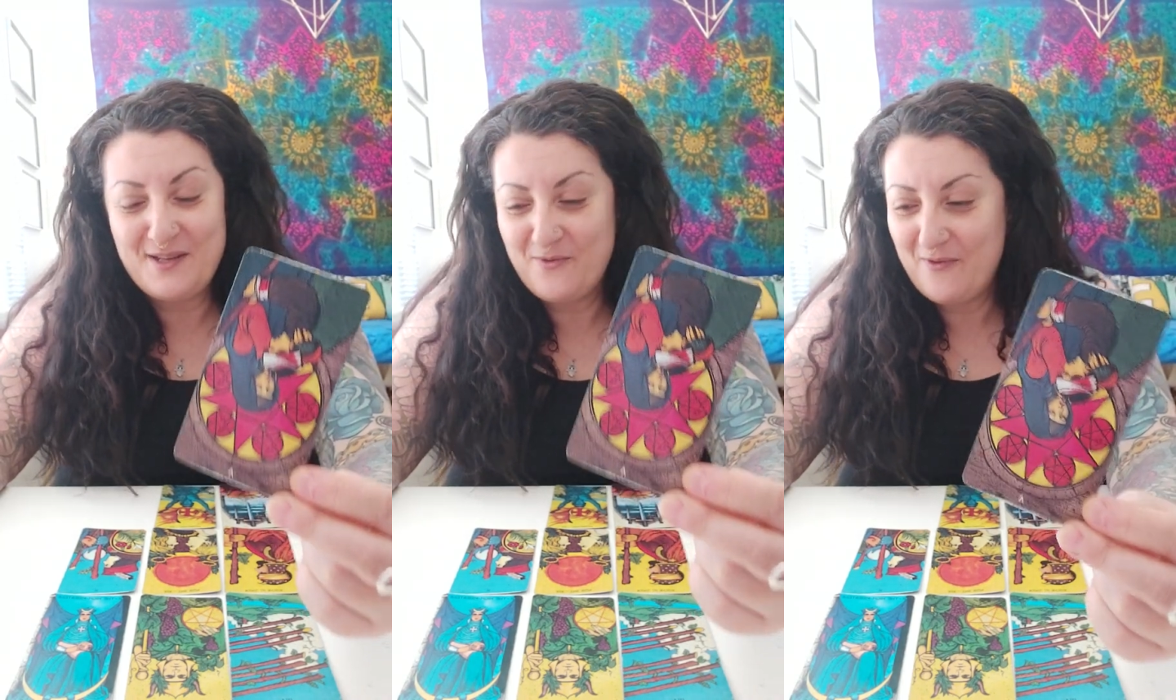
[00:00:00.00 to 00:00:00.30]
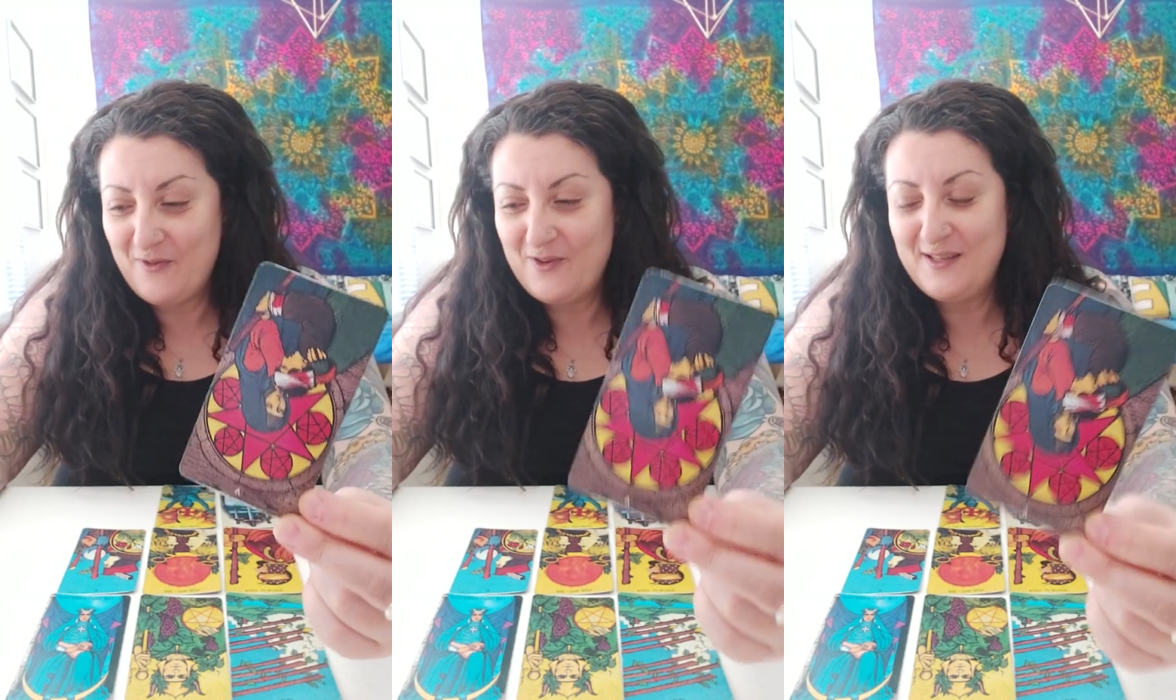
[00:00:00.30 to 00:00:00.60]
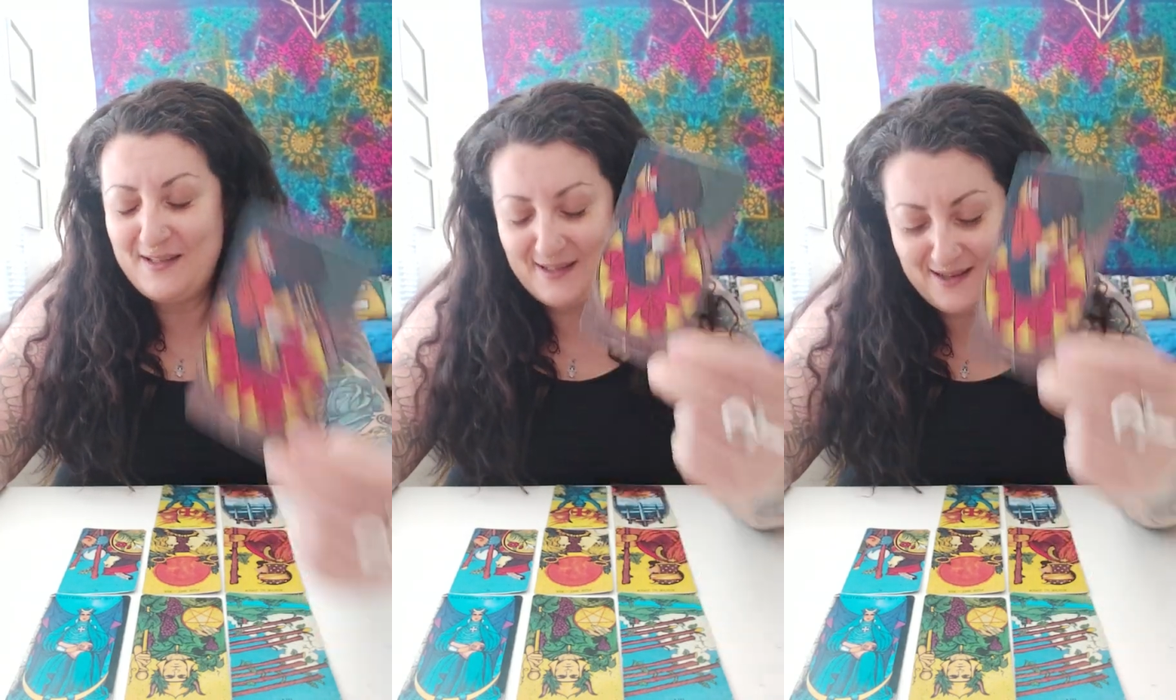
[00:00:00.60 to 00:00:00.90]
in reverse
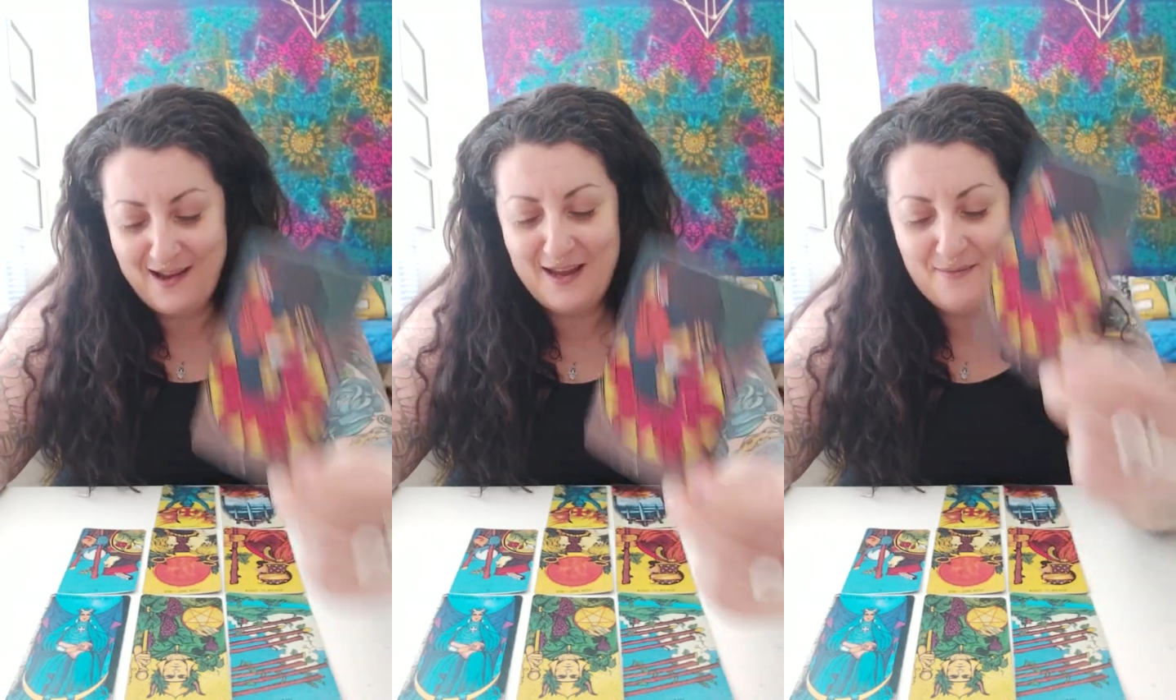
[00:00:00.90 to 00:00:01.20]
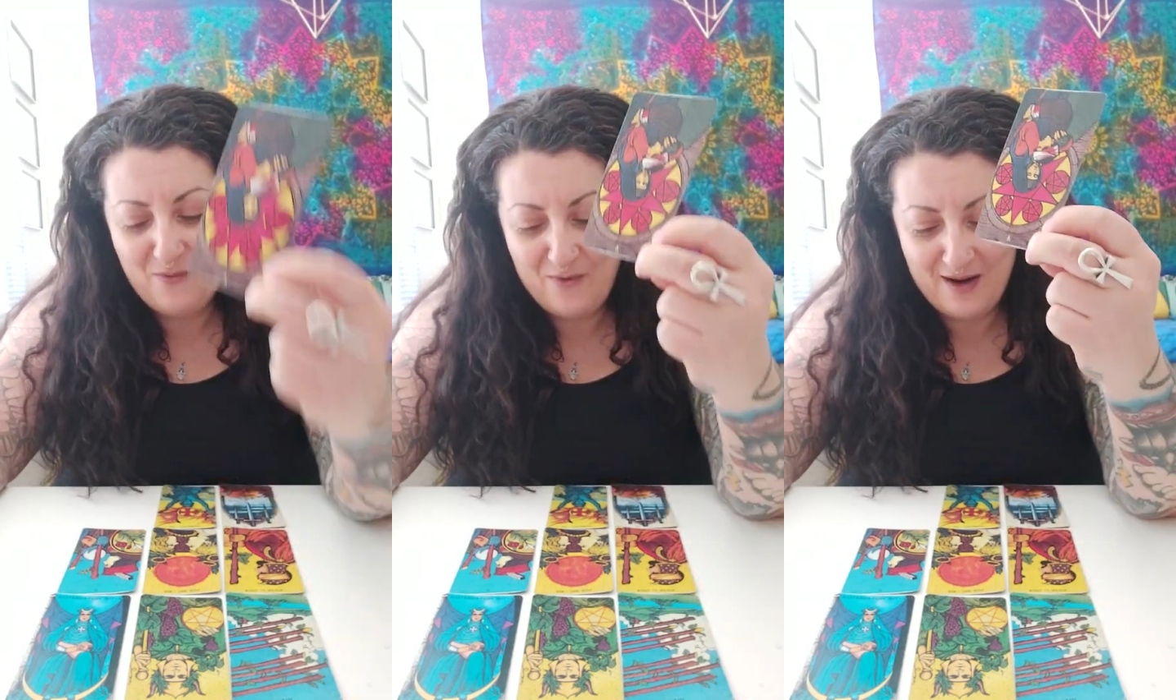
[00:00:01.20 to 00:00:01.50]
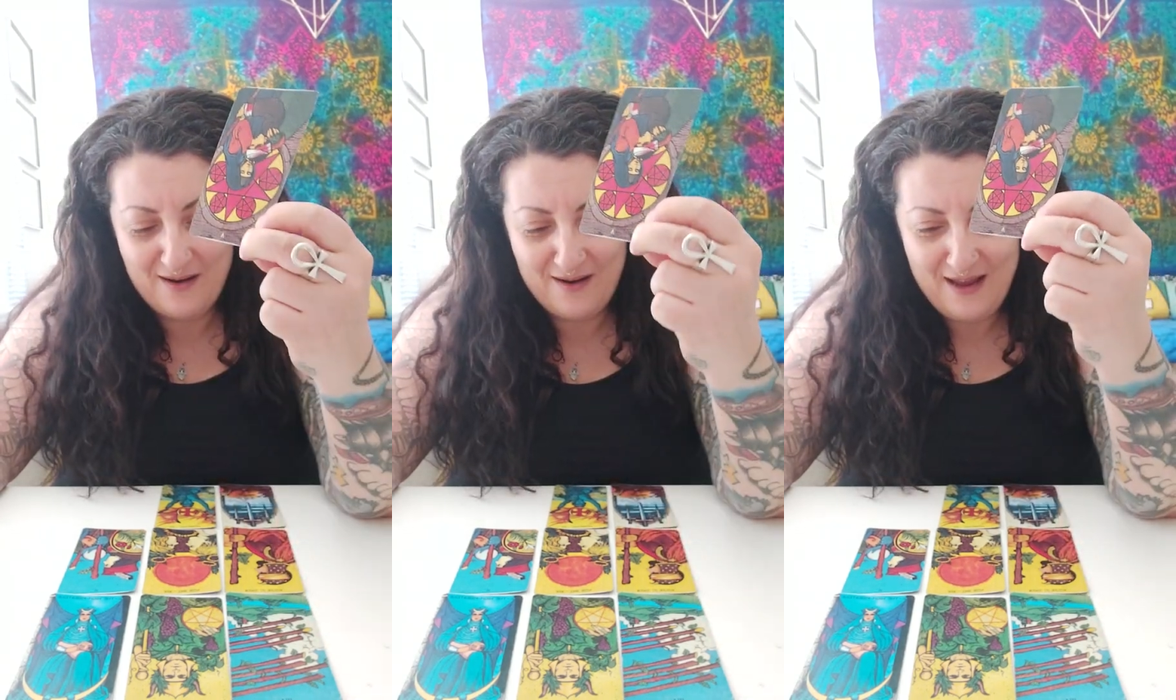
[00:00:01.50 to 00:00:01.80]
is a time
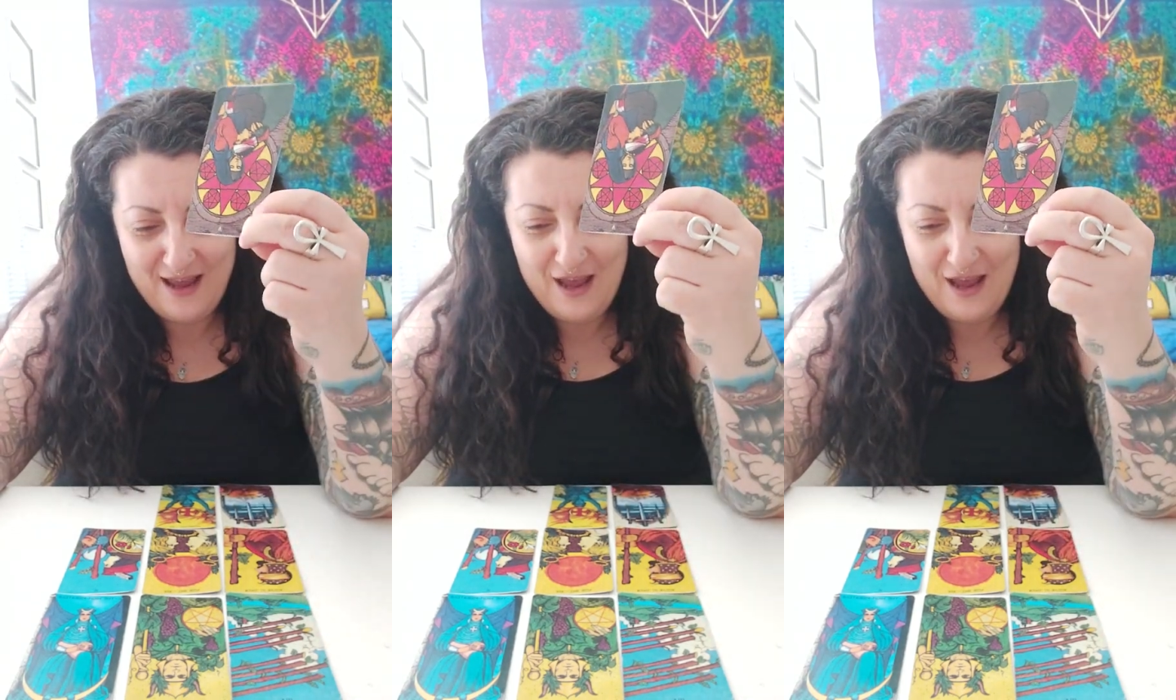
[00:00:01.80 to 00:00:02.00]
where